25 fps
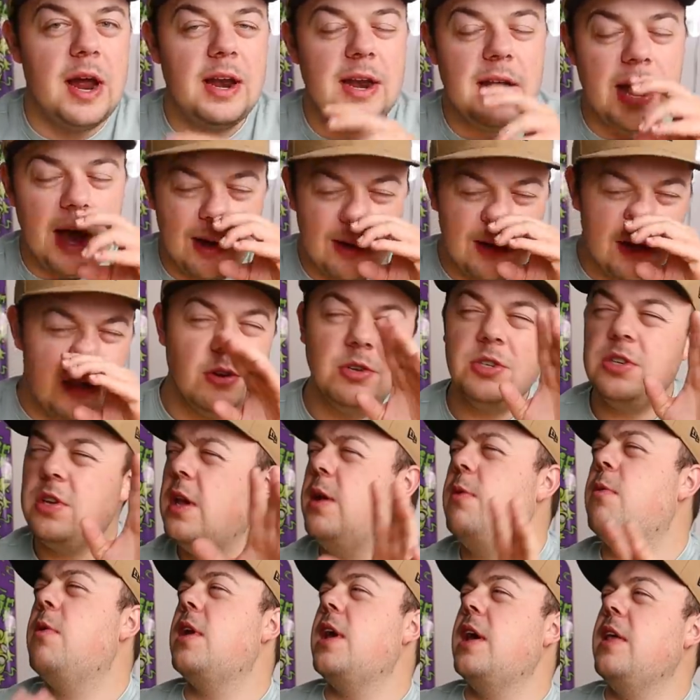And now
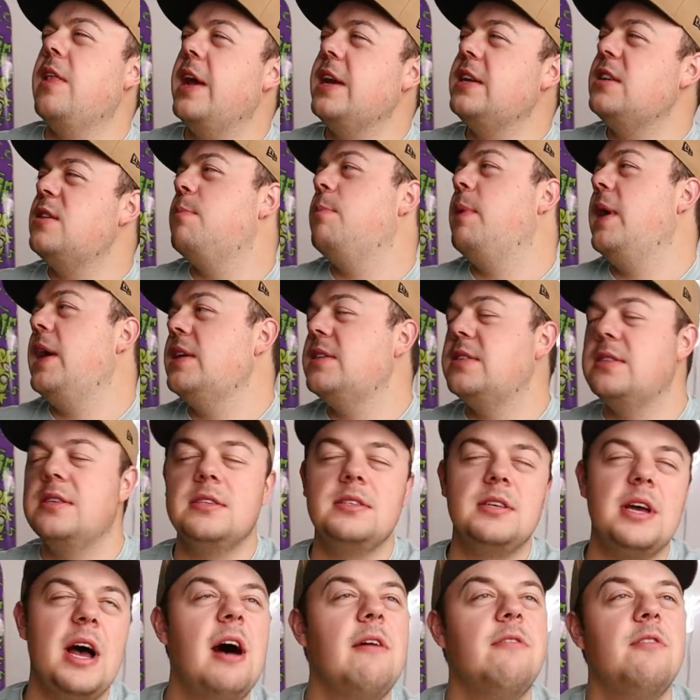usually what I like to base
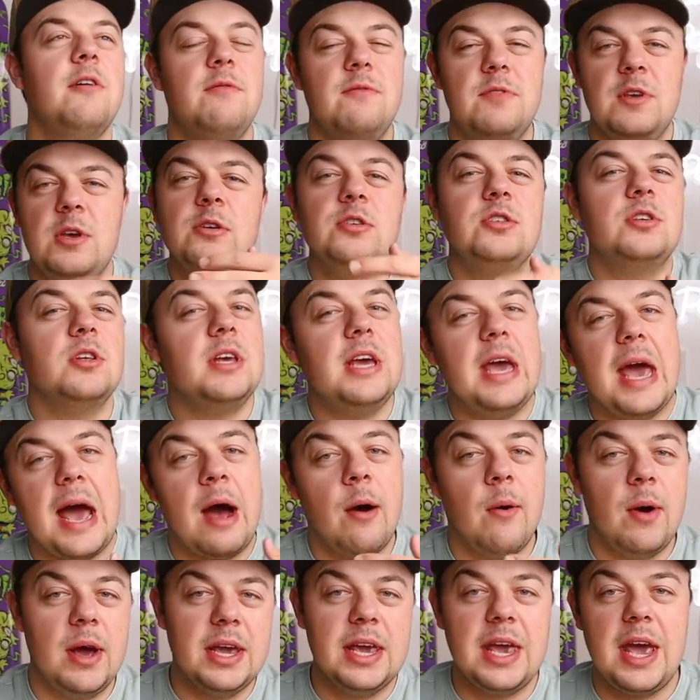this off of, usually
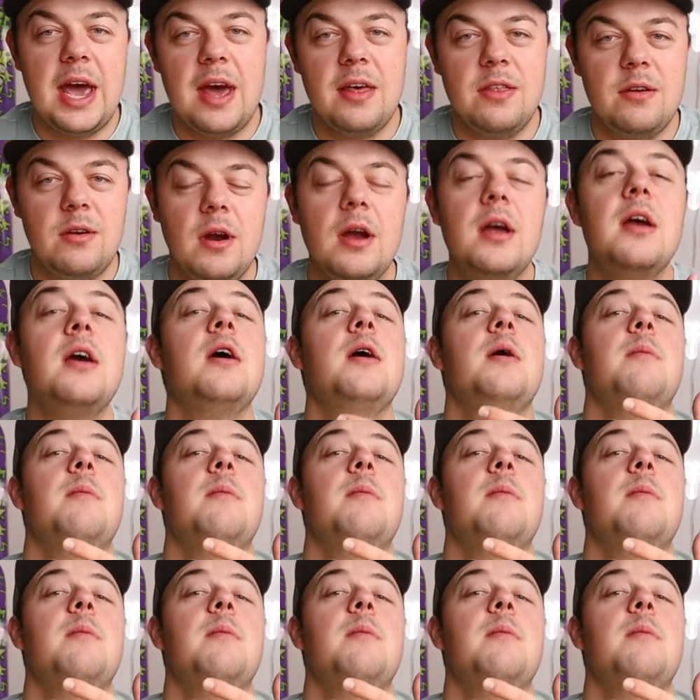how I gather